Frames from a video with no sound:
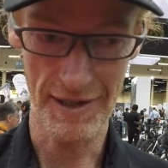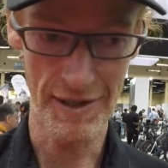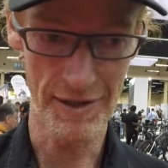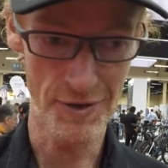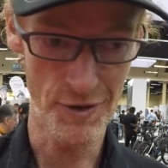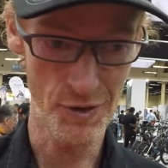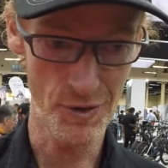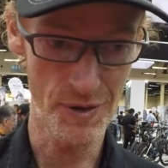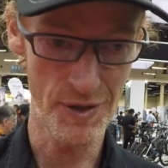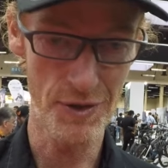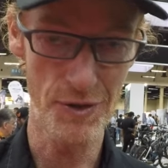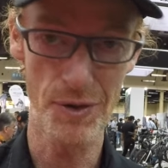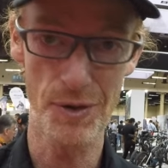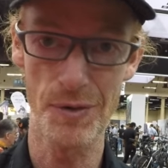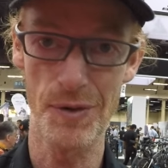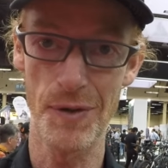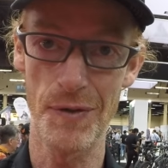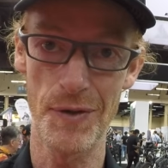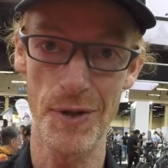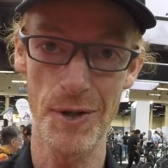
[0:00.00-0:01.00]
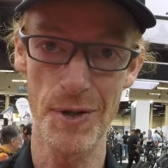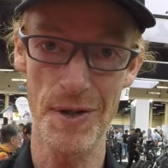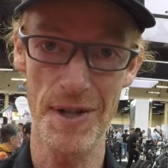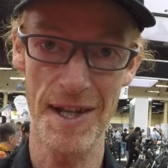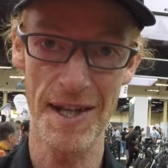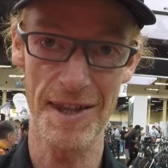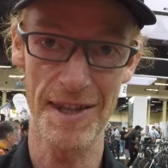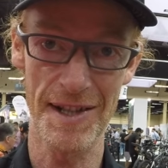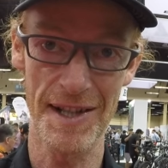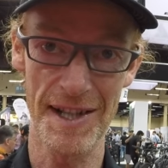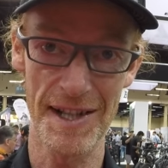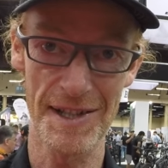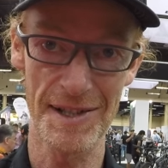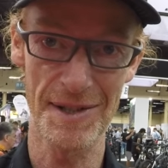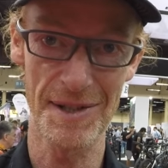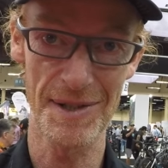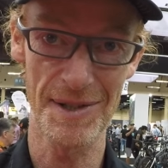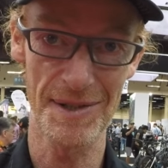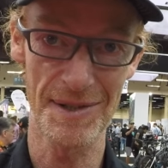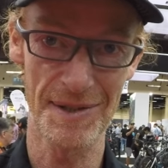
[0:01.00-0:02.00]
enjoyed your review the other day.
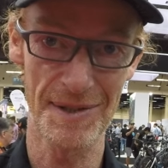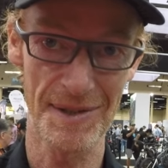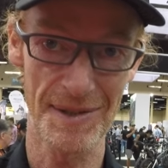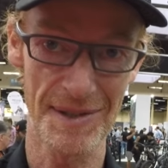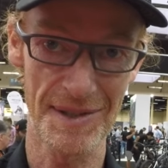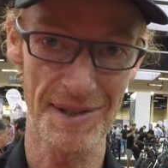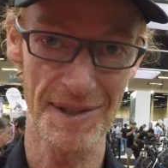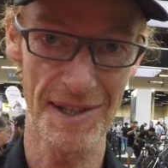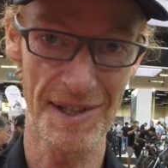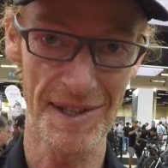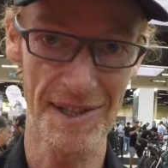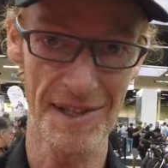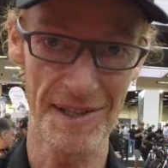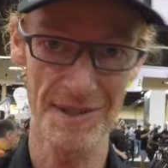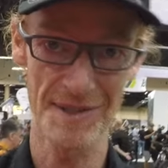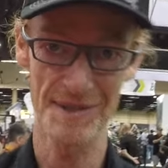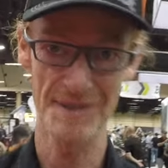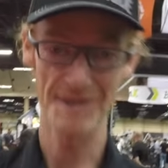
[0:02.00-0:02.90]
Oh, thanks. Yeah. yeah. it was